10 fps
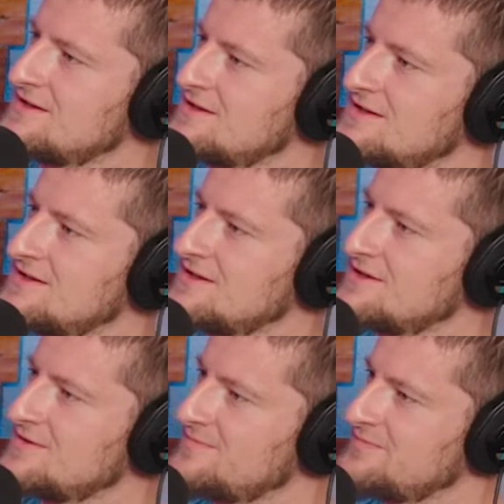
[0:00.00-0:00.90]

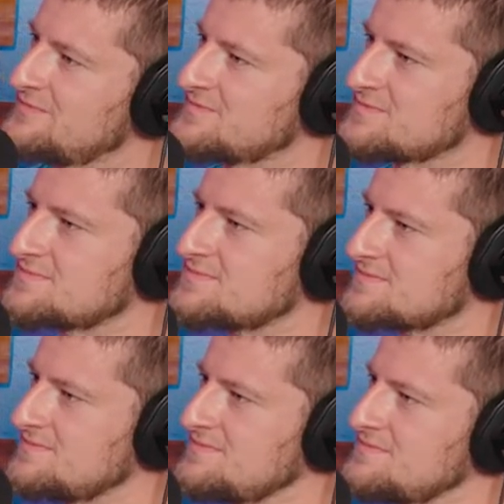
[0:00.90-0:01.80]

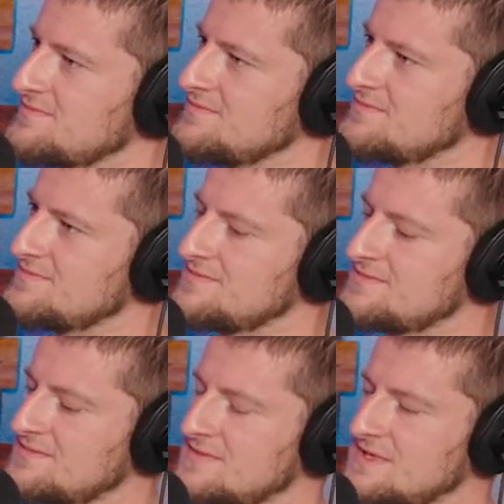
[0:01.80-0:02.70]

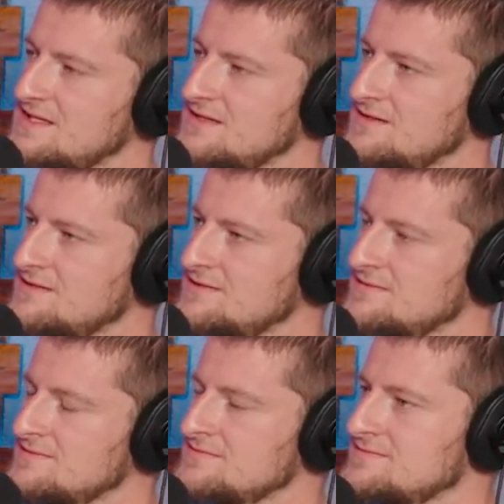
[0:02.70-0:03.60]

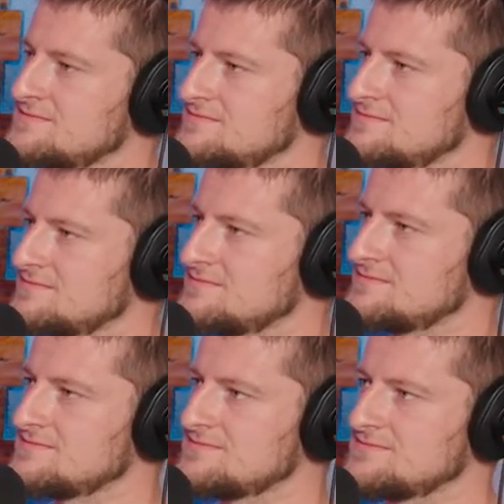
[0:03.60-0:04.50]

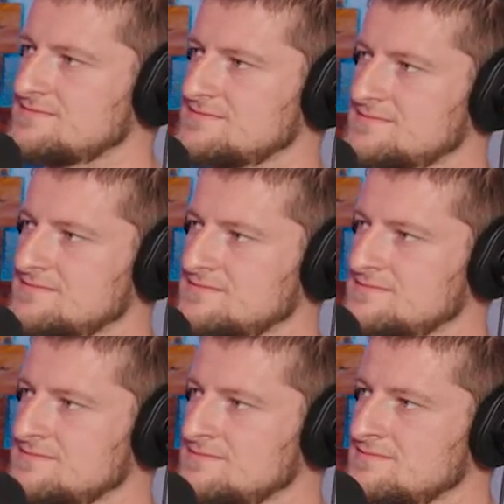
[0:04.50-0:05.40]

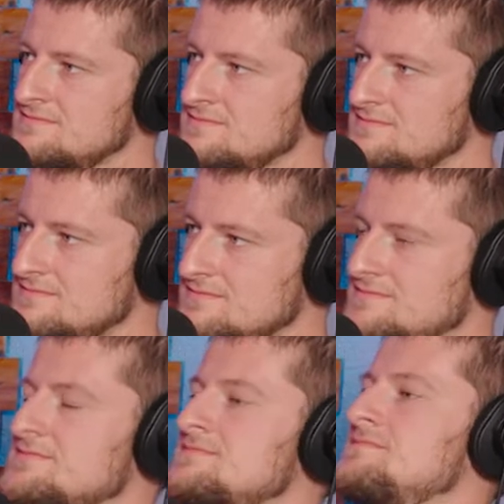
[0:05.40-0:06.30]

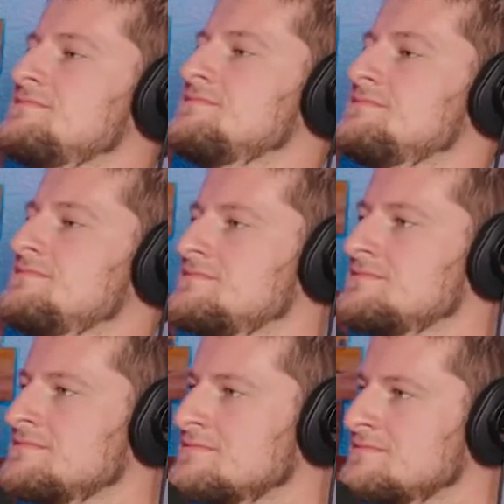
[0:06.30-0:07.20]

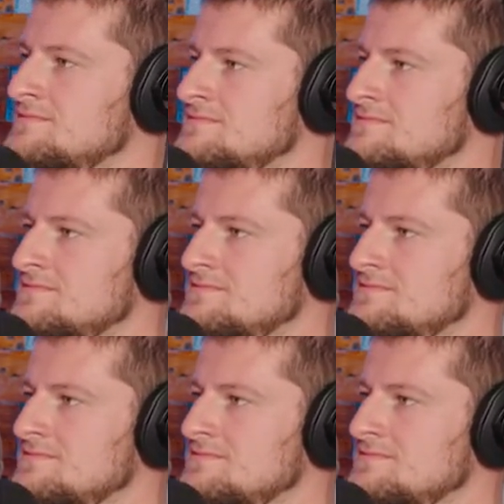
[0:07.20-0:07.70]
No words are spoken by the person on screen.